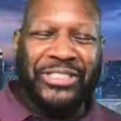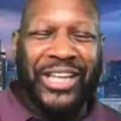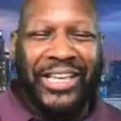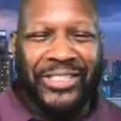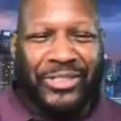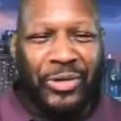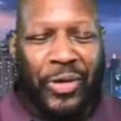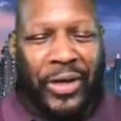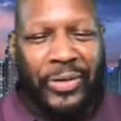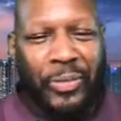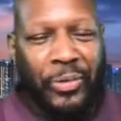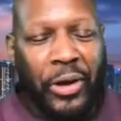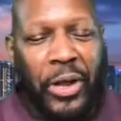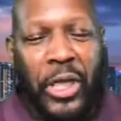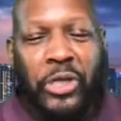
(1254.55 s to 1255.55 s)
Chase know how to
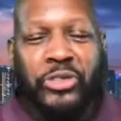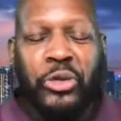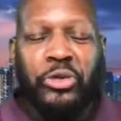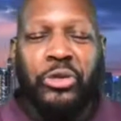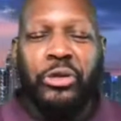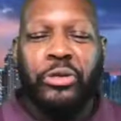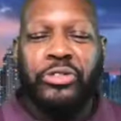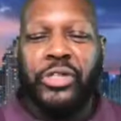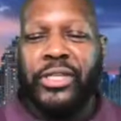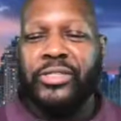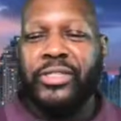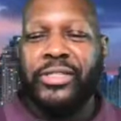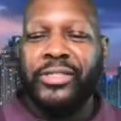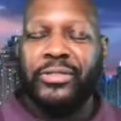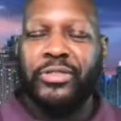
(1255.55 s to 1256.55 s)
party. So,
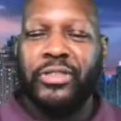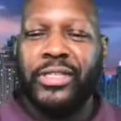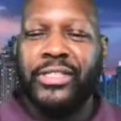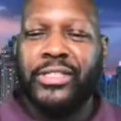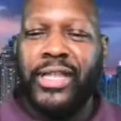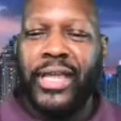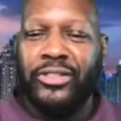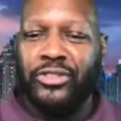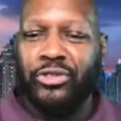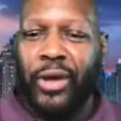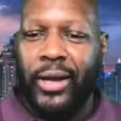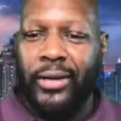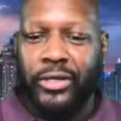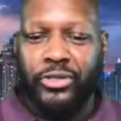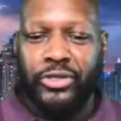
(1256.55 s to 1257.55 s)
Chase, this next
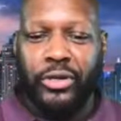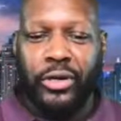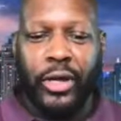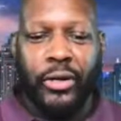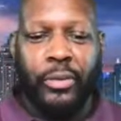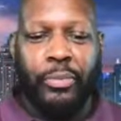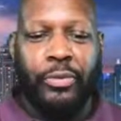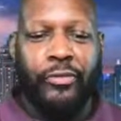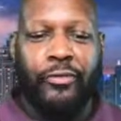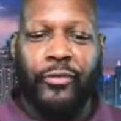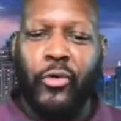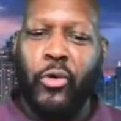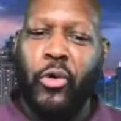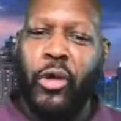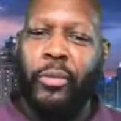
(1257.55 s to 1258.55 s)
track that you're going to
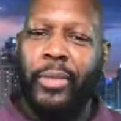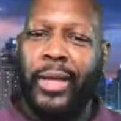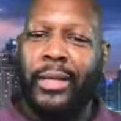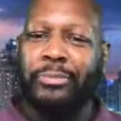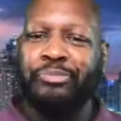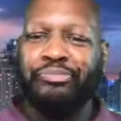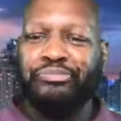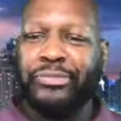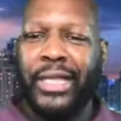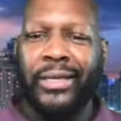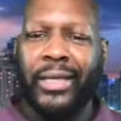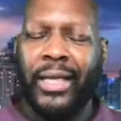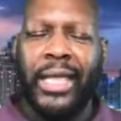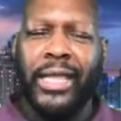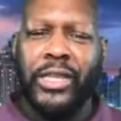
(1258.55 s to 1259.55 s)
perform,
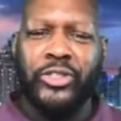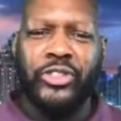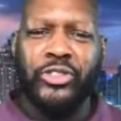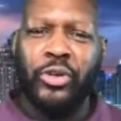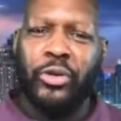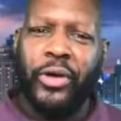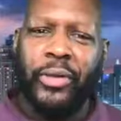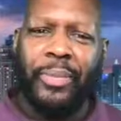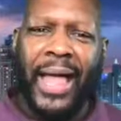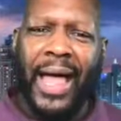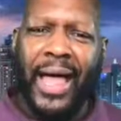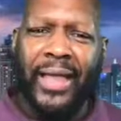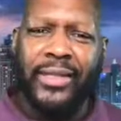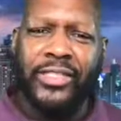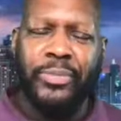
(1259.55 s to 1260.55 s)
any story
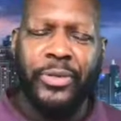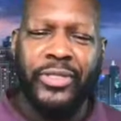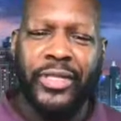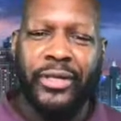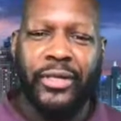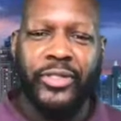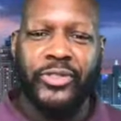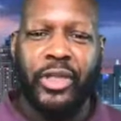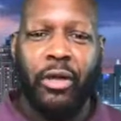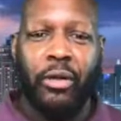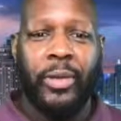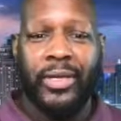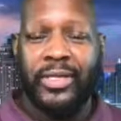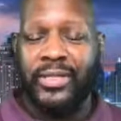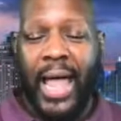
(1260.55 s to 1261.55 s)
behind this particular song?
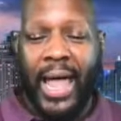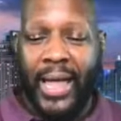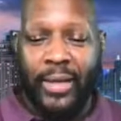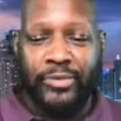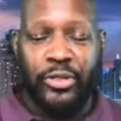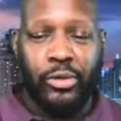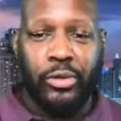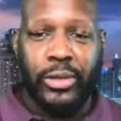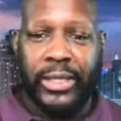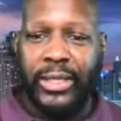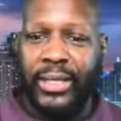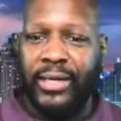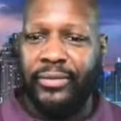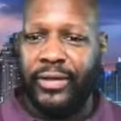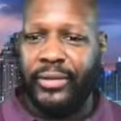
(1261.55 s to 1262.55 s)
Because I absolutely
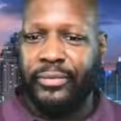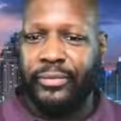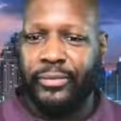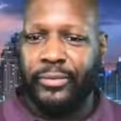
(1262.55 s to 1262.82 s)
love it.